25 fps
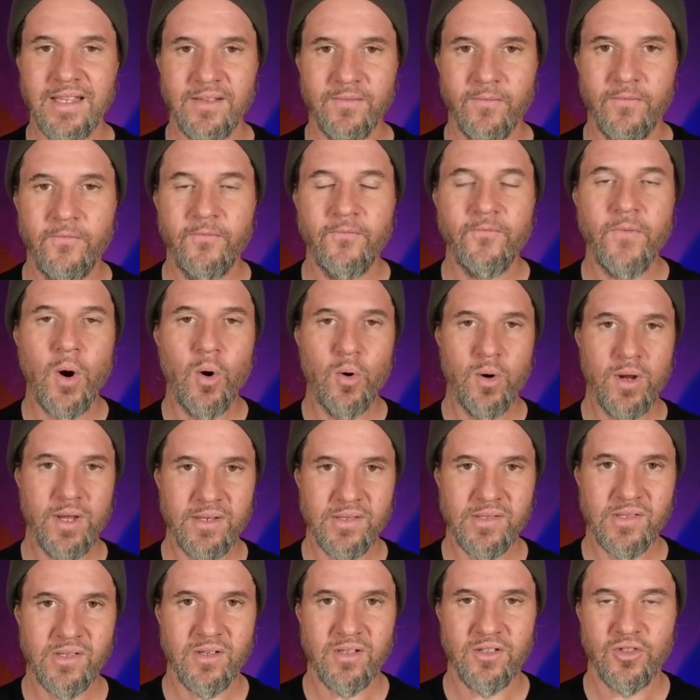
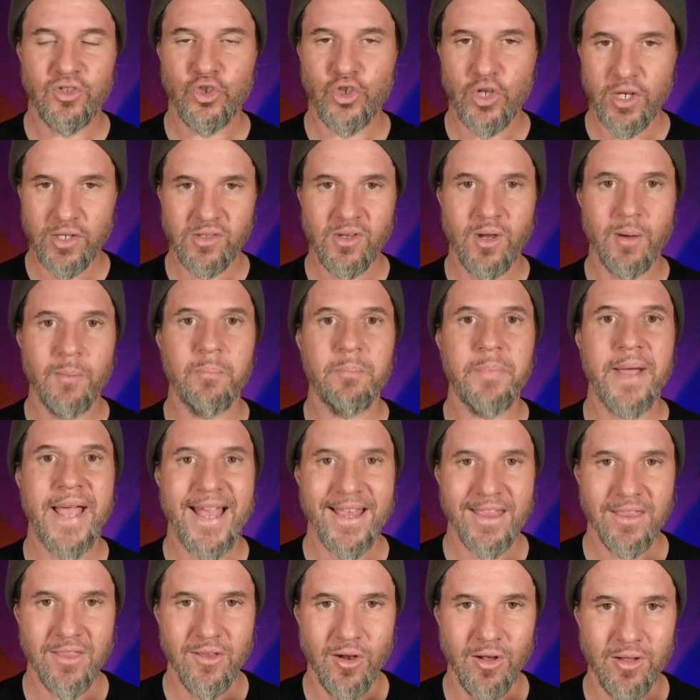focused just on
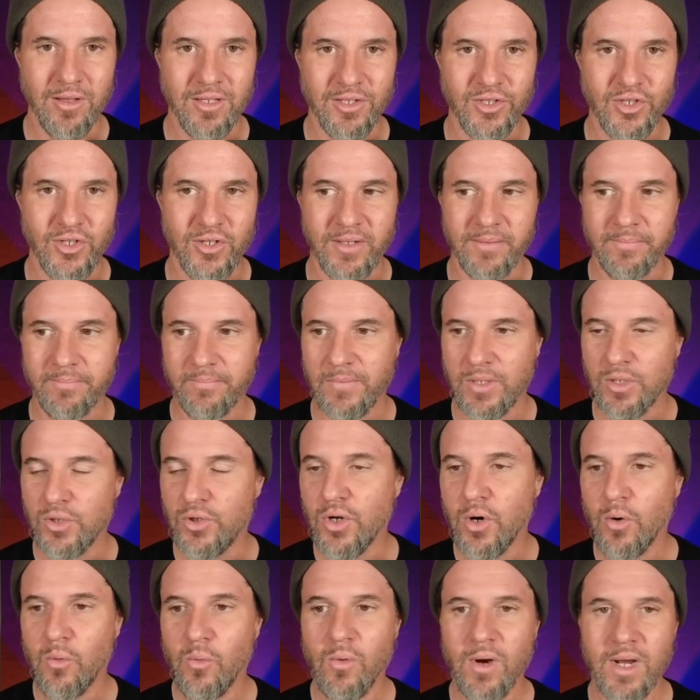pathology you
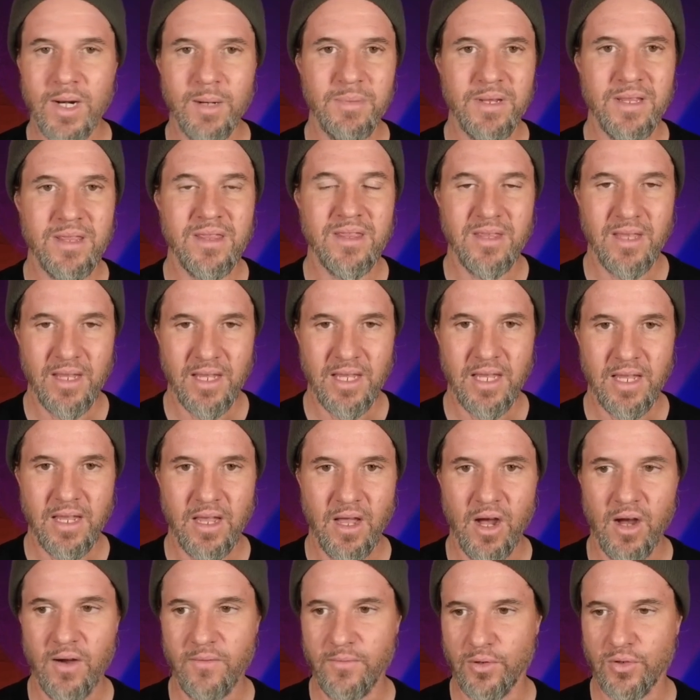don't want to be thinking
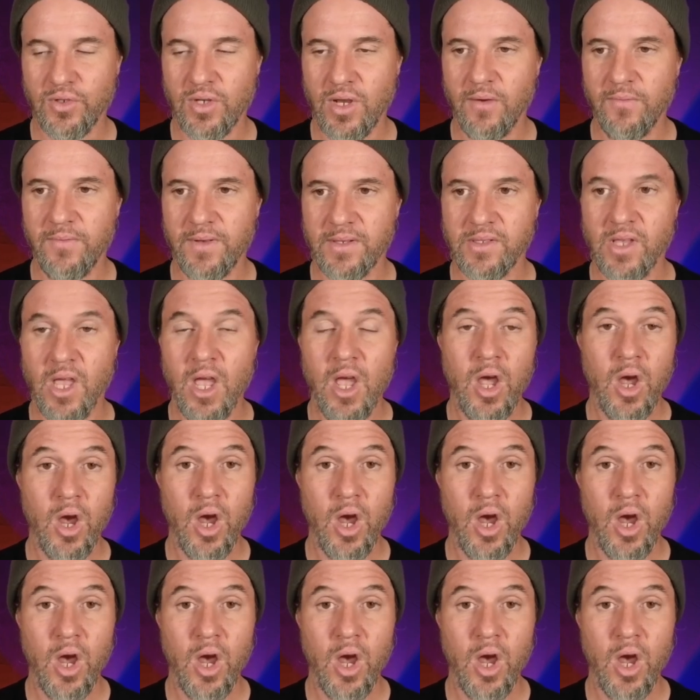of yourself as